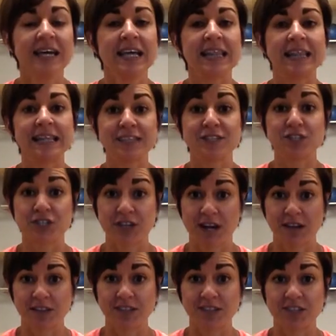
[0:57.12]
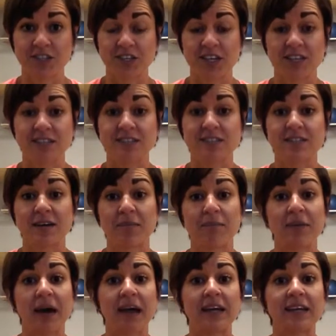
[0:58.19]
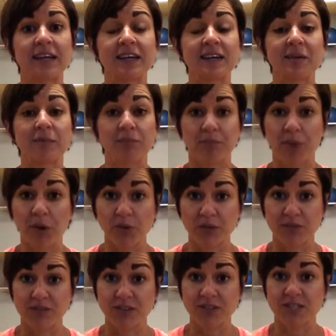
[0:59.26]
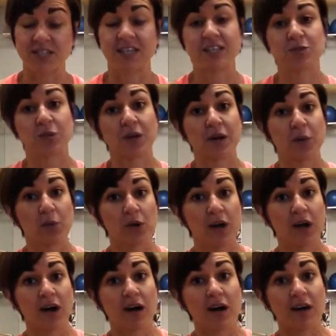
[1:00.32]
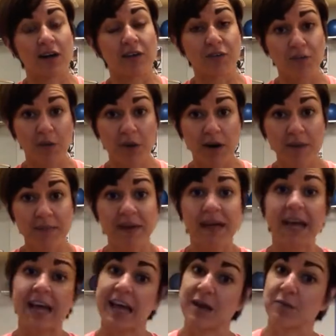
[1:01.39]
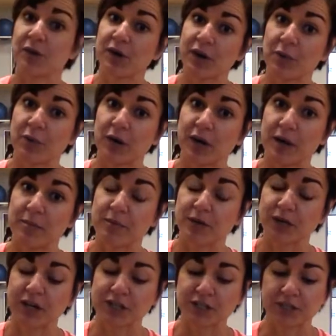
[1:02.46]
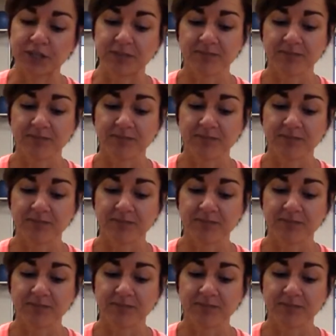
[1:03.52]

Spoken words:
this challenge is combining both of those things. We're gonna work on form and we're gonna work on progression.